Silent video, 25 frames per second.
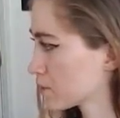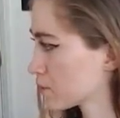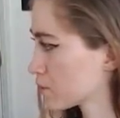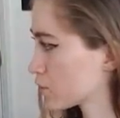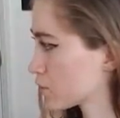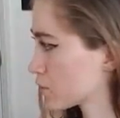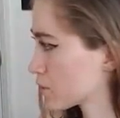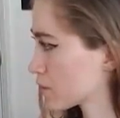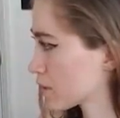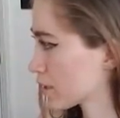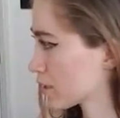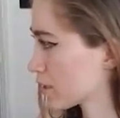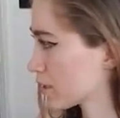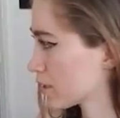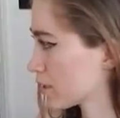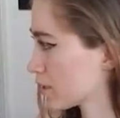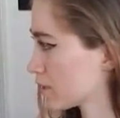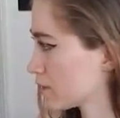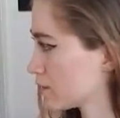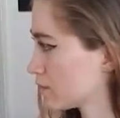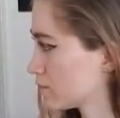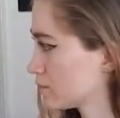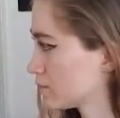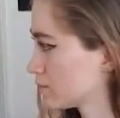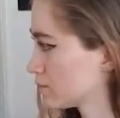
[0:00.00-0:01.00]
So just like
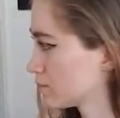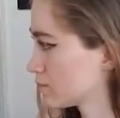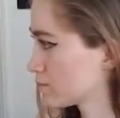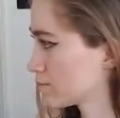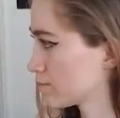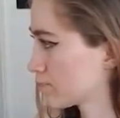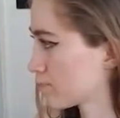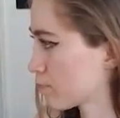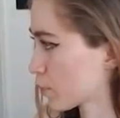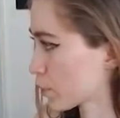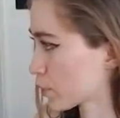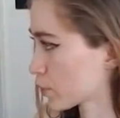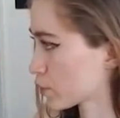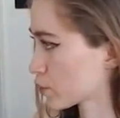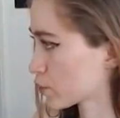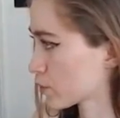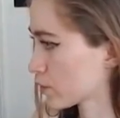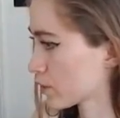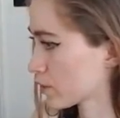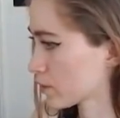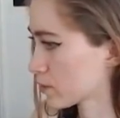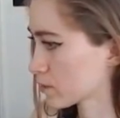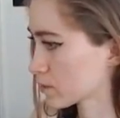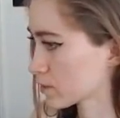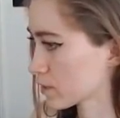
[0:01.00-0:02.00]
a burger
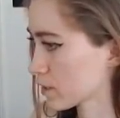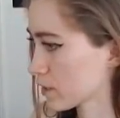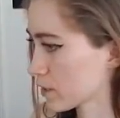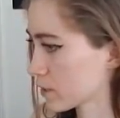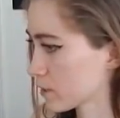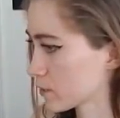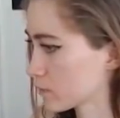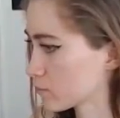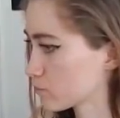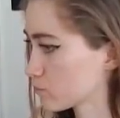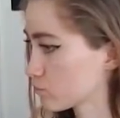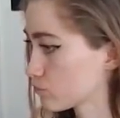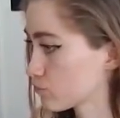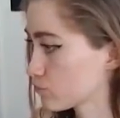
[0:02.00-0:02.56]
joint looks like.